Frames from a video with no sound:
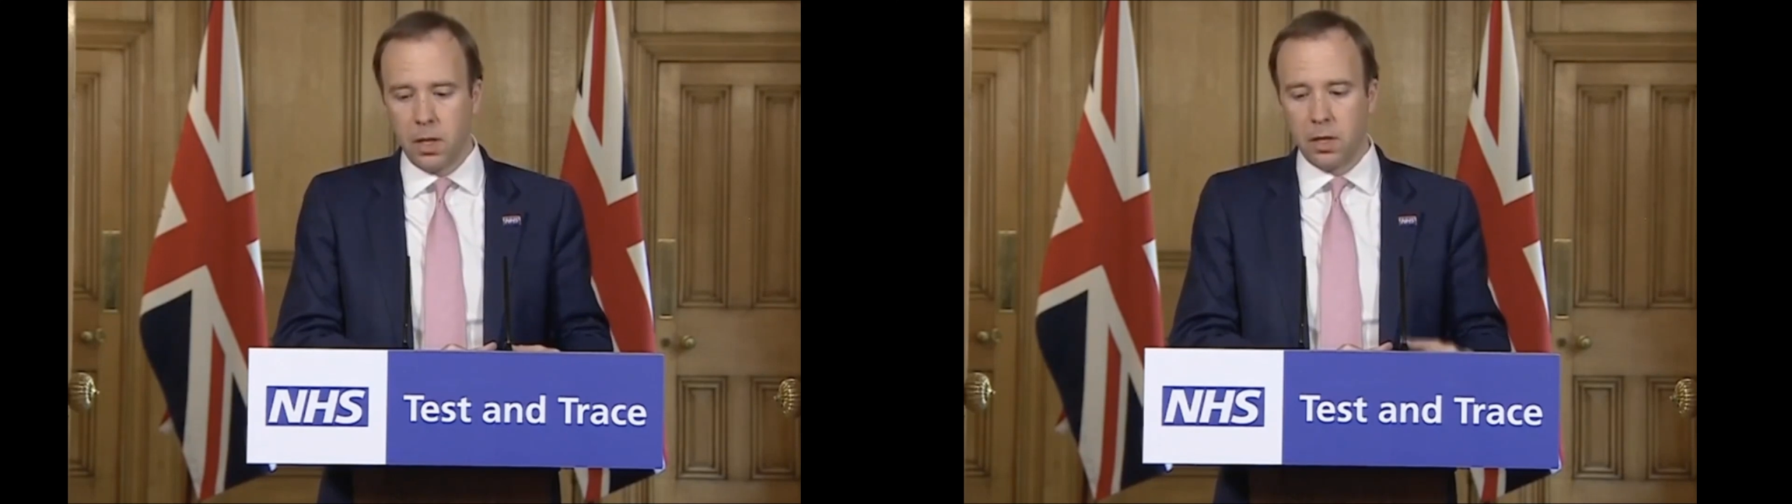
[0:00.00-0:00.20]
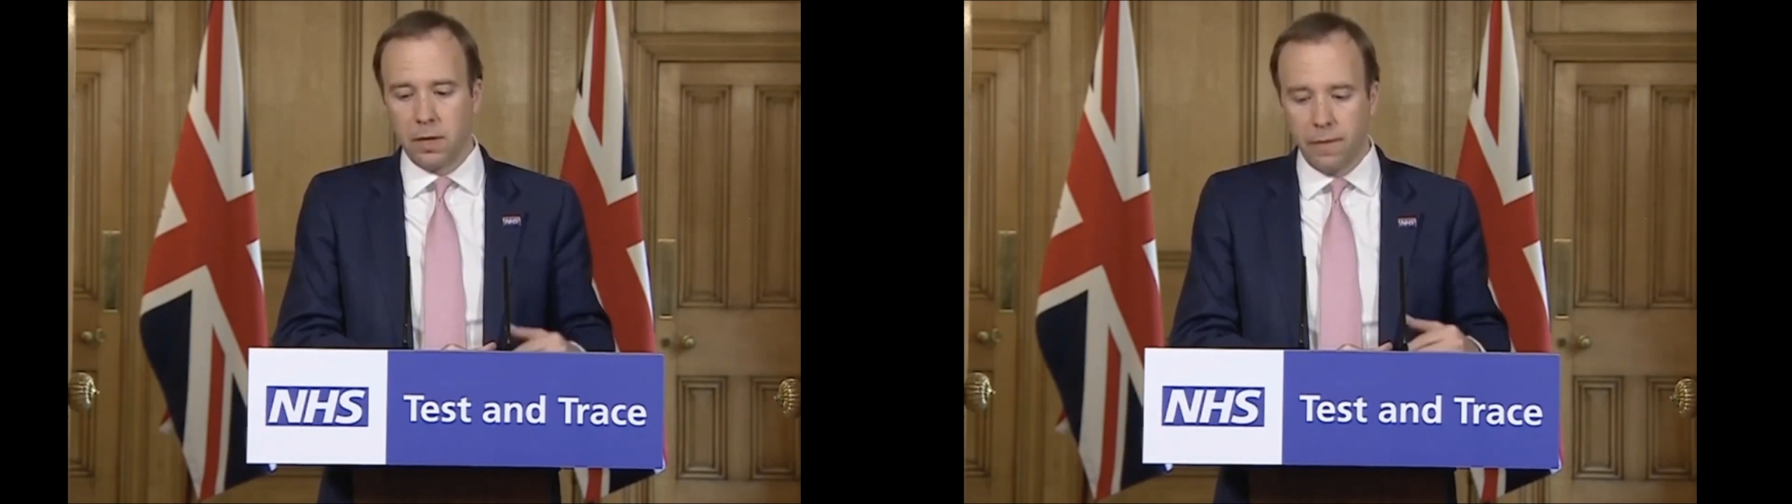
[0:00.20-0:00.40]

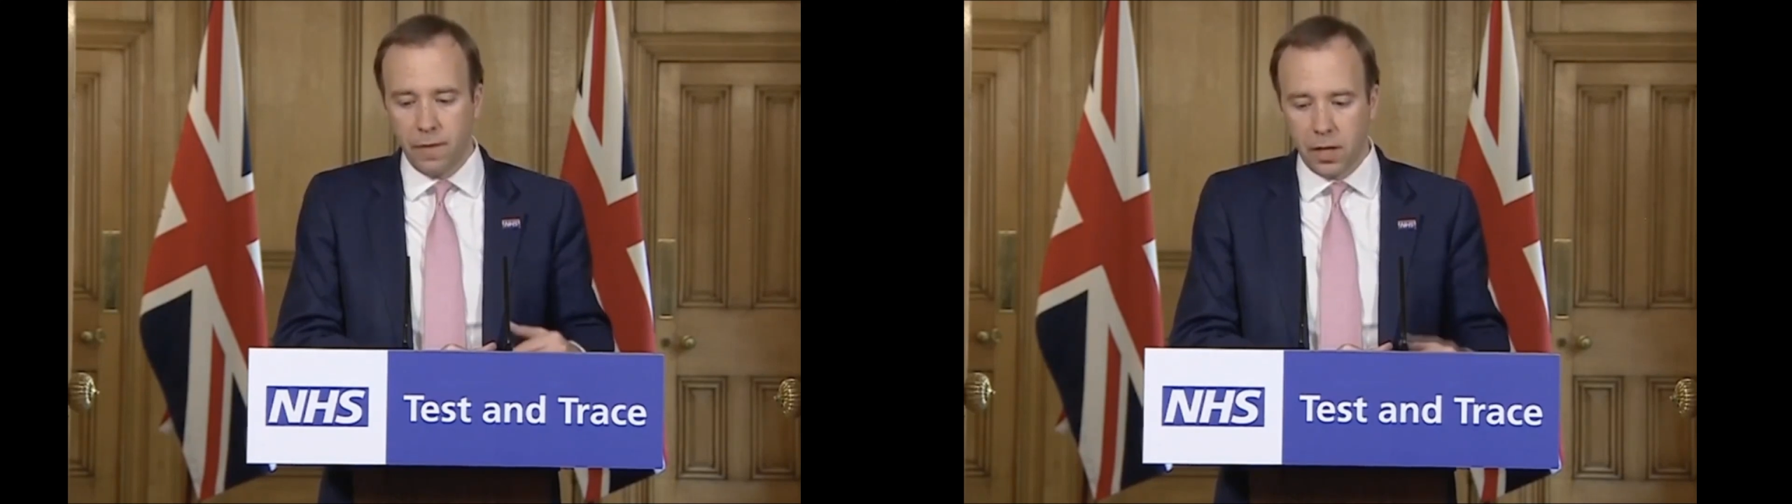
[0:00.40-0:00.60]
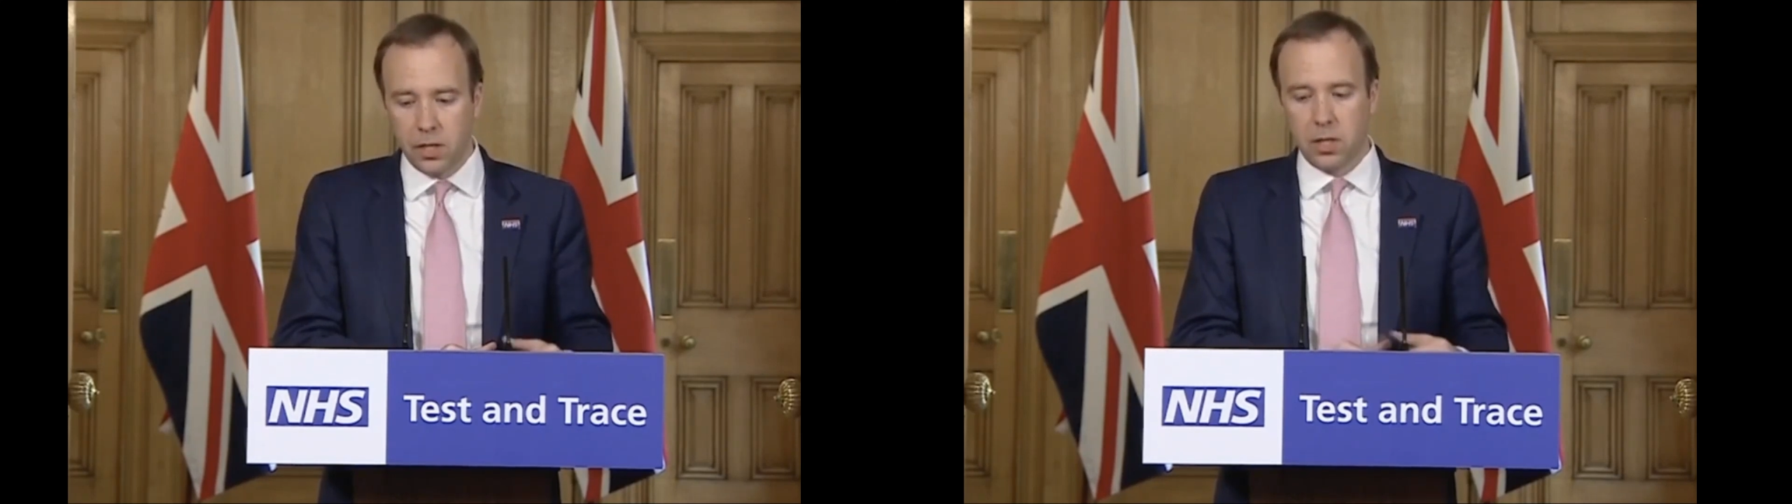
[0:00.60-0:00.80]
the
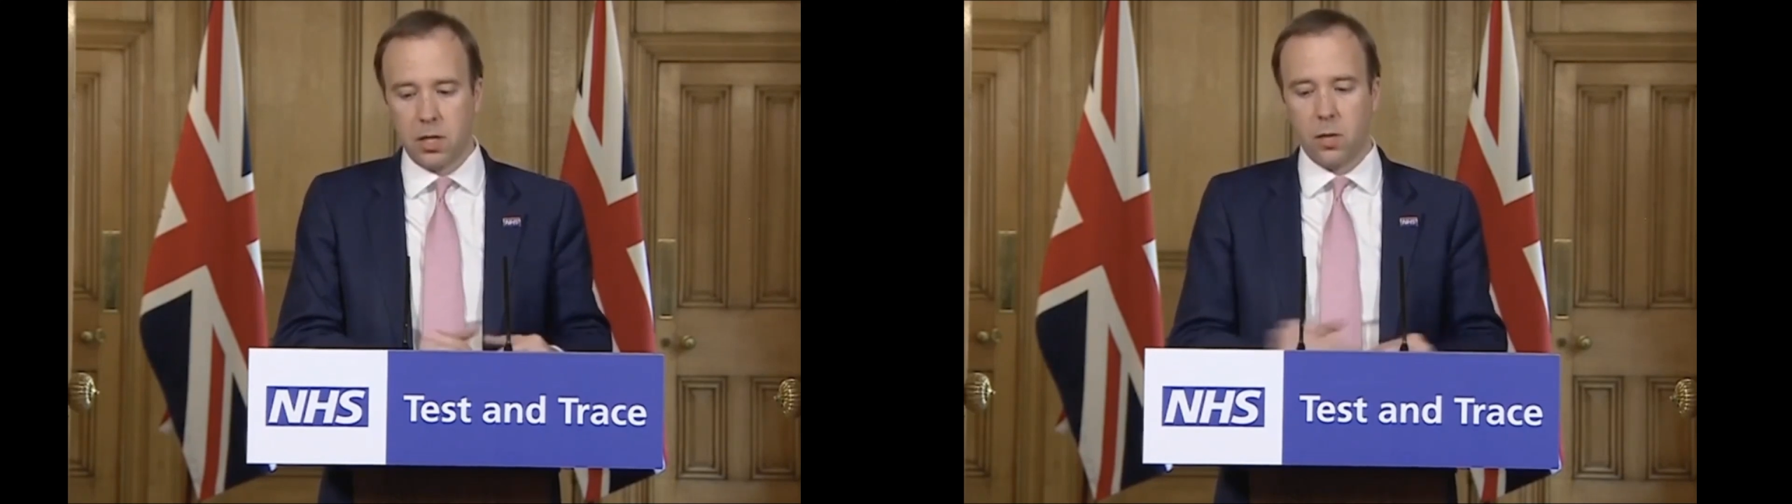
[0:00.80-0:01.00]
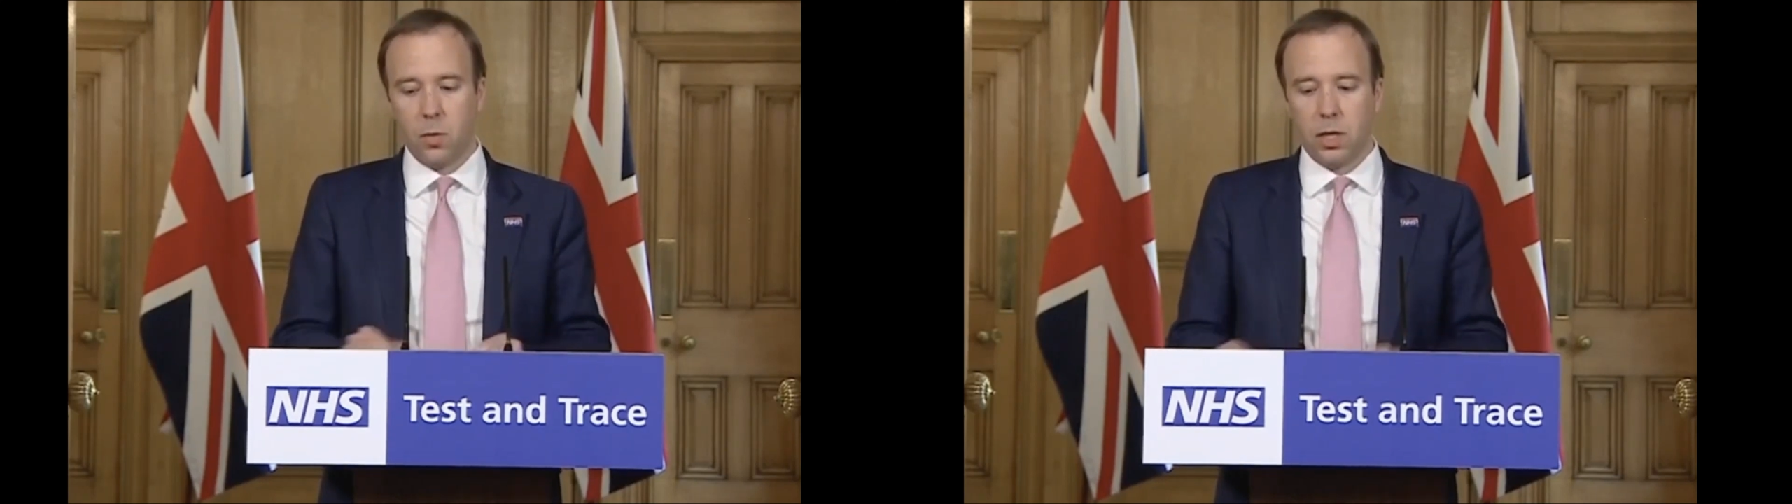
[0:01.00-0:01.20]

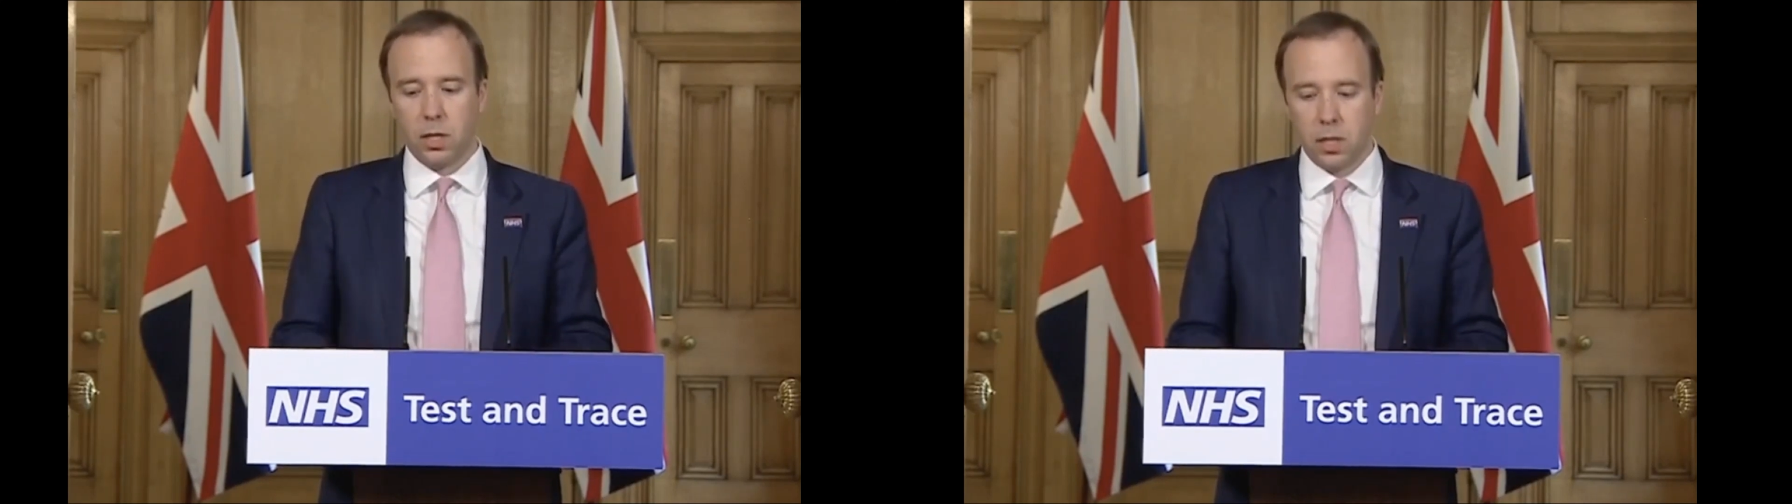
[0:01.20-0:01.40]
faster we can